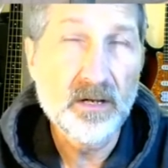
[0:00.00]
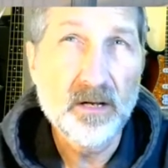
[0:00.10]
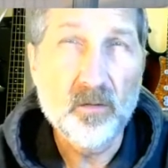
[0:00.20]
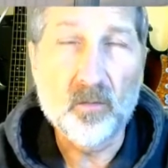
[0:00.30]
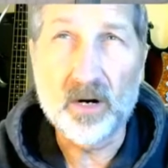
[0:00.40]

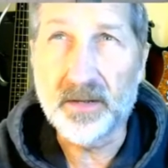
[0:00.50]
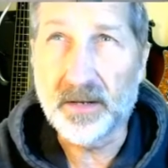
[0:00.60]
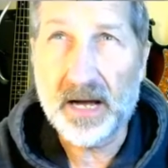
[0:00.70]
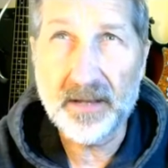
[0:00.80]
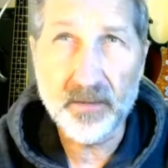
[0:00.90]
while
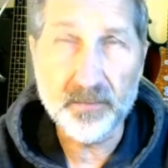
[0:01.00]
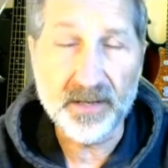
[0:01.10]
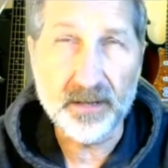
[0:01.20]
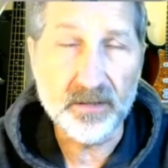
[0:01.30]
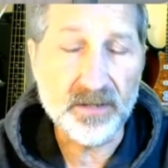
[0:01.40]
the other
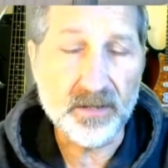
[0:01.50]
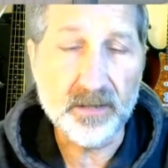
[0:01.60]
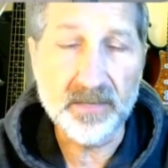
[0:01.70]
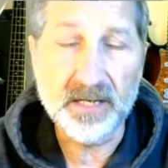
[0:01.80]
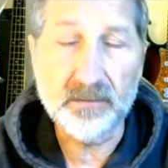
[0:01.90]
players are going
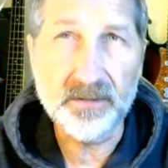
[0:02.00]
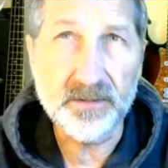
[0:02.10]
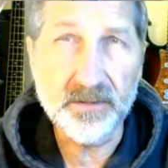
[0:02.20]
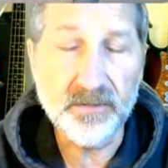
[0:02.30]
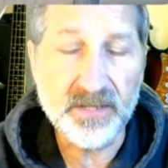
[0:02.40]
to be able to
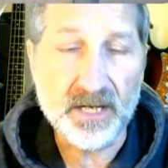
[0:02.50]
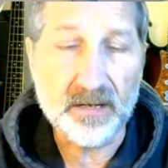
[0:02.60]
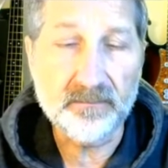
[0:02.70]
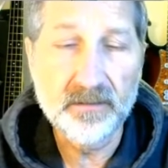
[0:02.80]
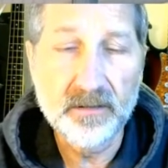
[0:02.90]
do
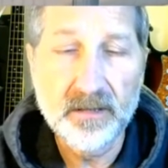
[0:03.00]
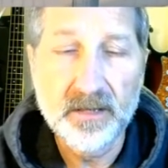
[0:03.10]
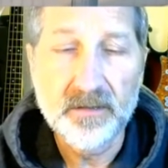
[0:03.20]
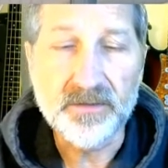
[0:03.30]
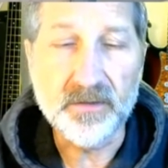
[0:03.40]
stuff.
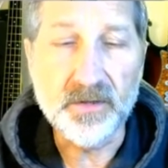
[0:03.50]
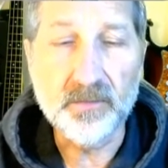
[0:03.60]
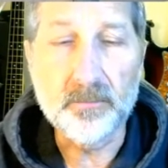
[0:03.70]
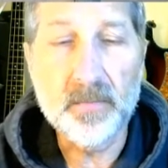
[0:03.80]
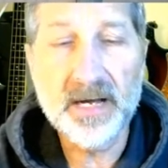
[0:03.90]
So you
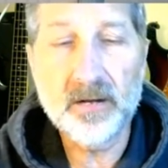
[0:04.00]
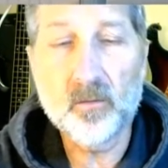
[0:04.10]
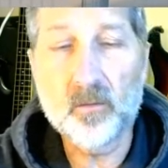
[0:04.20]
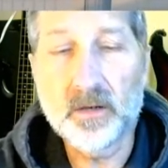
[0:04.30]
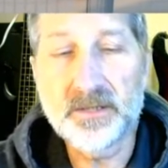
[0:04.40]
might
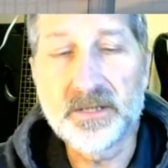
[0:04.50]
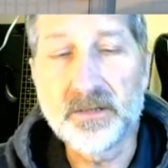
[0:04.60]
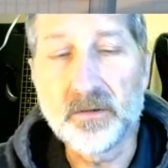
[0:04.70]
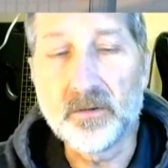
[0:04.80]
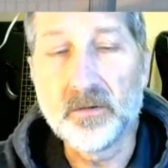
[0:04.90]
want
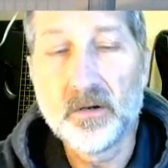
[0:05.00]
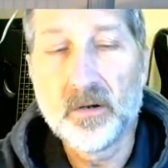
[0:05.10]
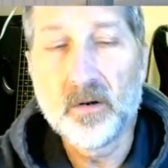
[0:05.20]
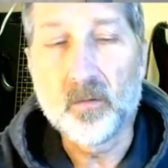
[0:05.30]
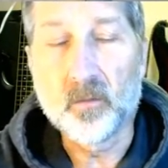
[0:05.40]
to
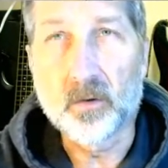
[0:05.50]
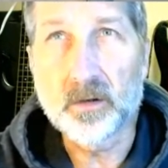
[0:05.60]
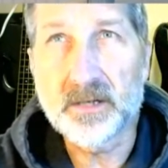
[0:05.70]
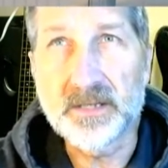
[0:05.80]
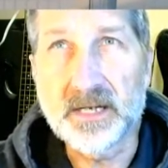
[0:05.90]

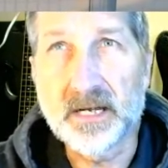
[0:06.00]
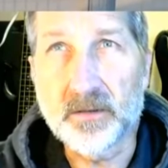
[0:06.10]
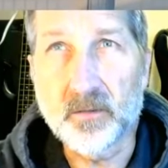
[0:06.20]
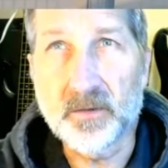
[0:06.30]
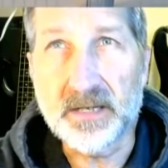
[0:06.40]
work
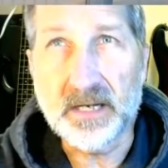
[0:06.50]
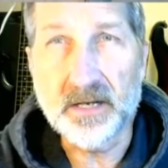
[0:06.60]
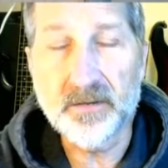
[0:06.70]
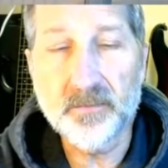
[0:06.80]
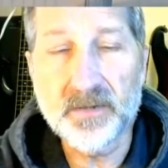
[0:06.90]
together with the
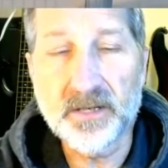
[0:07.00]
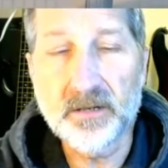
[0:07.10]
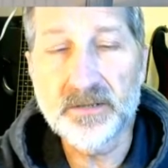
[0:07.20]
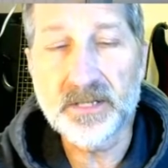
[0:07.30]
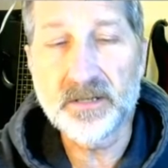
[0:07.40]
other
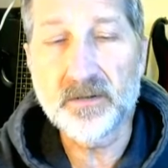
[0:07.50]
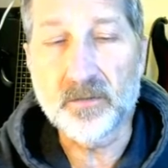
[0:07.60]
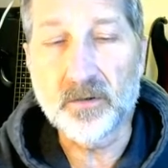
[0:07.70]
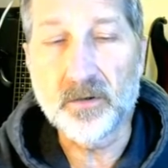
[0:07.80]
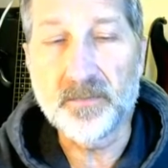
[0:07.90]
players in the
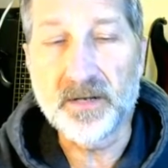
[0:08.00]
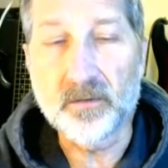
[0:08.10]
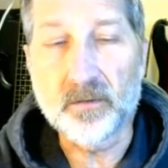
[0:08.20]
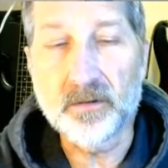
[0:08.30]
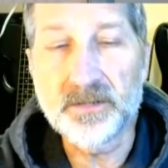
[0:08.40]
group in
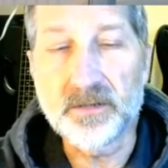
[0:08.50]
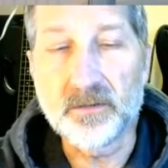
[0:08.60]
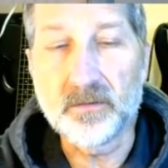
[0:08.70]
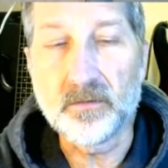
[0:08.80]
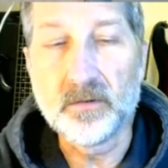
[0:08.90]
order to